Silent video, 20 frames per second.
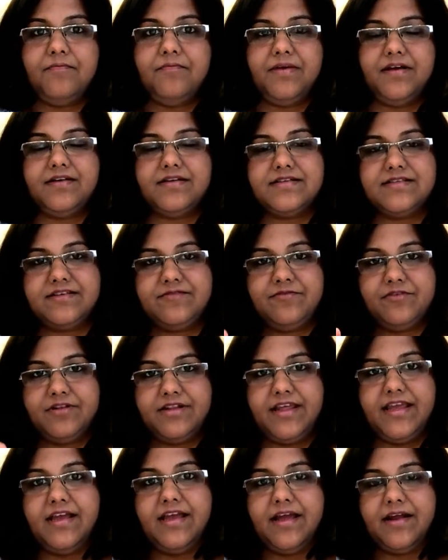Because if you
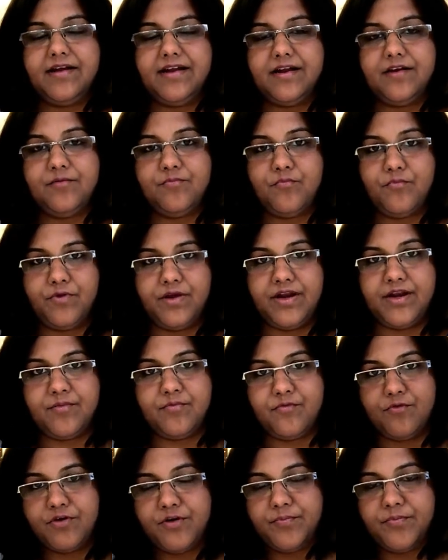think at it in
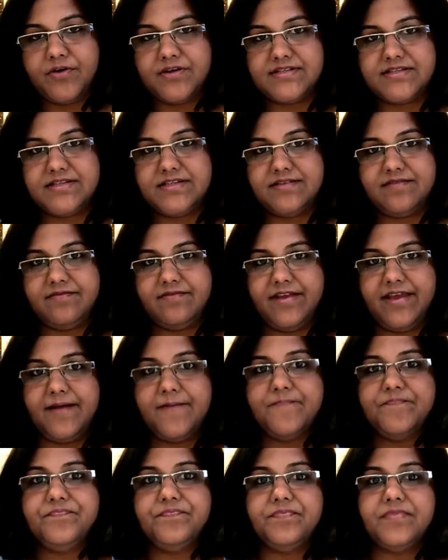a more positive
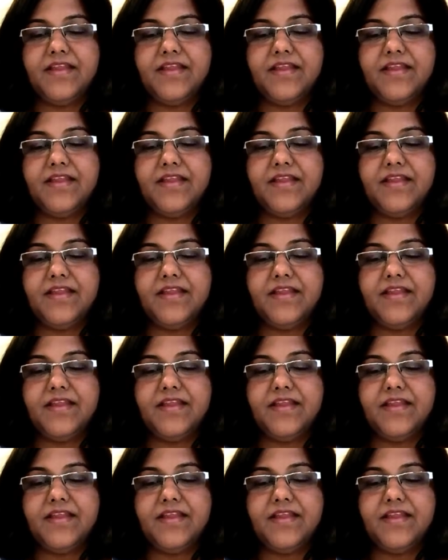way,